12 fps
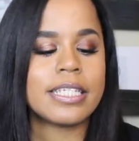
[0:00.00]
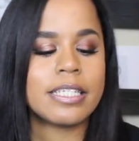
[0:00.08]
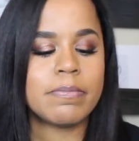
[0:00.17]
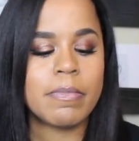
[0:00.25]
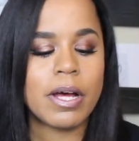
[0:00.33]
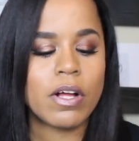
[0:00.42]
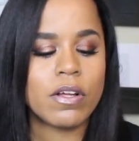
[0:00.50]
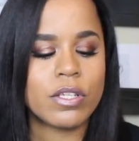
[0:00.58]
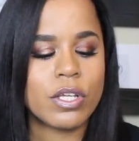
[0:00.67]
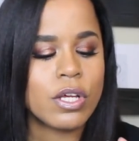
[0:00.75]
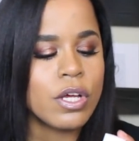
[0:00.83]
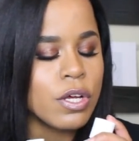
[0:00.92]

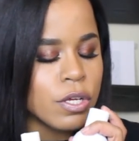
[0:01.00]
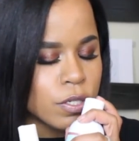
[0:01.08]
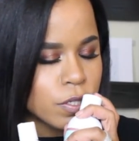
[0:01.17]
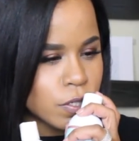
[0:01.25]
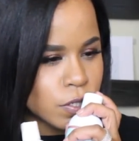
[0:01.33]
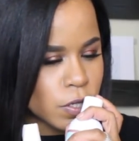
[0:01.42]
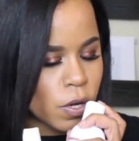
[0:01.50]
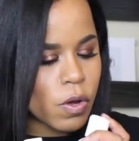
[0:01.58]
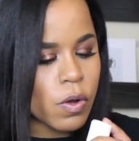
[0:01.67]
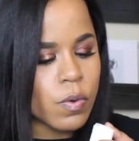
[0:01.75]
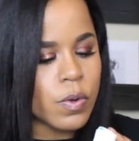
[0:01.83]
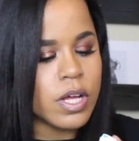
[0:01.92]
smells
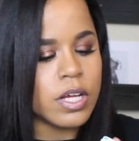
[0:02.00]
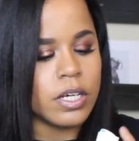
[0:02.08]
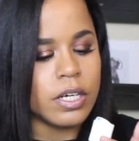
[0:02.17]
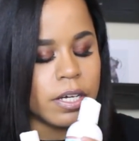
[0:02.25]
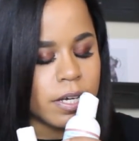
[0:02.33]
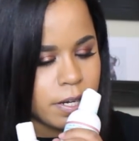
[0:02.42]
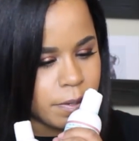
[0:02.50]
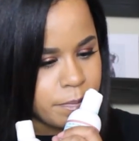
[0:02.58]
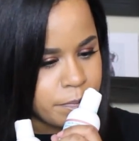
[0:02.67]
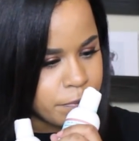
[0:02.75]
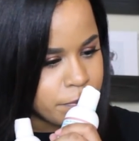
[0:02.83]
so good.